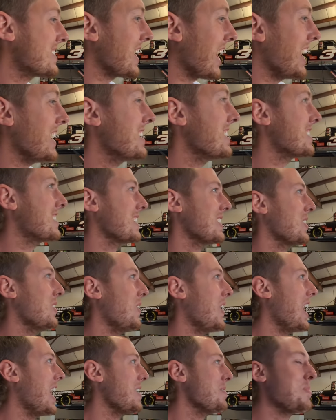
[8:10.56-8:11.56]
to change it to the
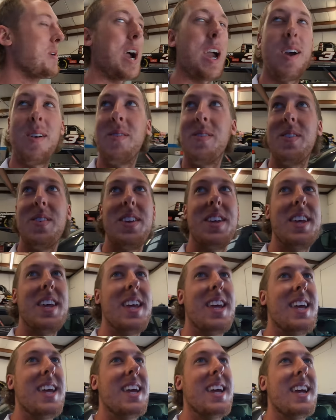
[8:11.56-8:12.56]
Y fi
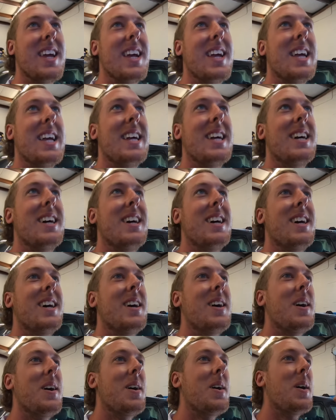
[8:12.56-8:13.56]
99 foot
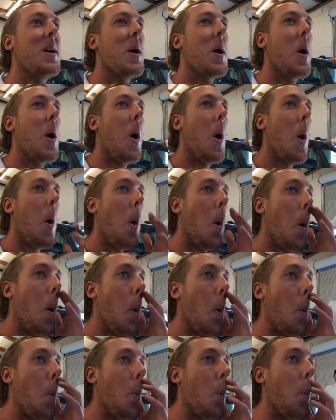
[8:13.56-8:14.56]
pounds of
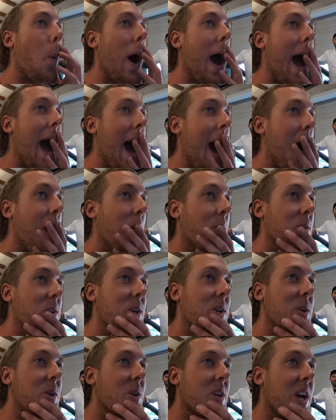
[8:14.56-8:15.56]
torque. Wow,
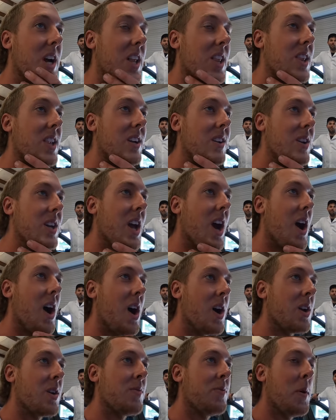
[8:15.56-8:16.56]
dude. Literally
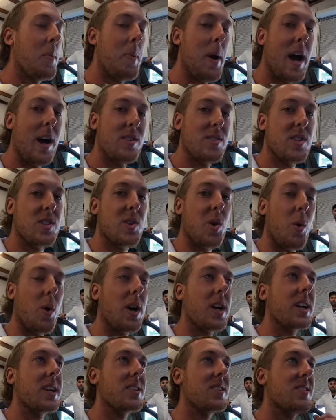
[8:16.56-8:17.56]
100 foot pounds of
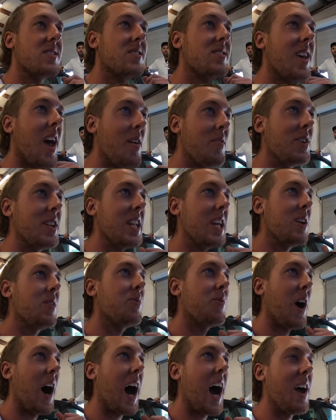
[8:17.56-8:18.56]
torque,
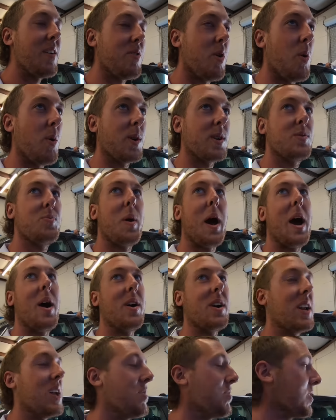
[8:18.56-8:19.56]
75
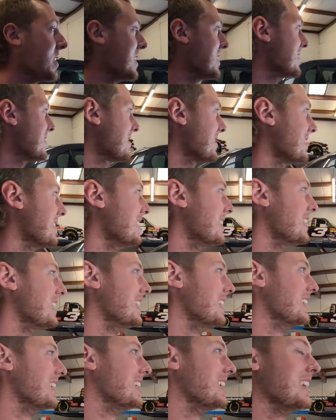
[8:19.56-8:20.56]
horsepower difference.
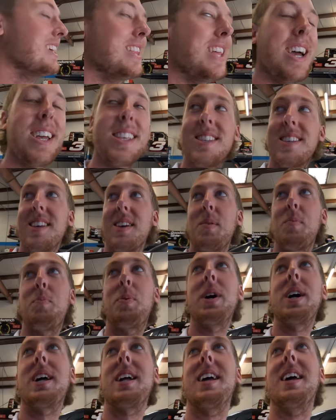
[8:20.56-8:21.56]
That's,
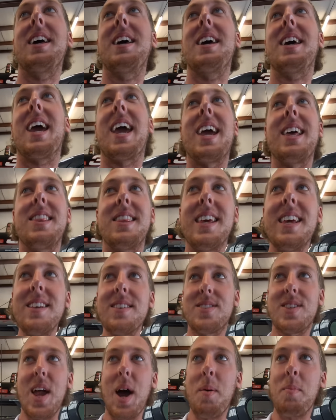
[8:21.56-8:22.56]
but in
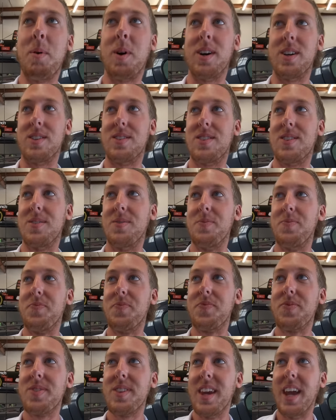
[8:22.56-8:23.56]
these numbers,
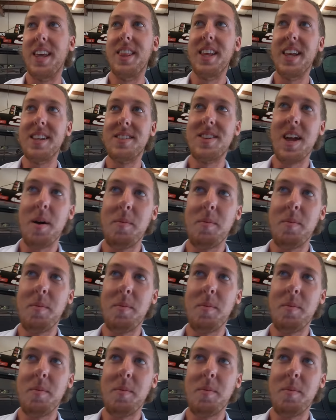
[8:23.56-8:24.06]
in these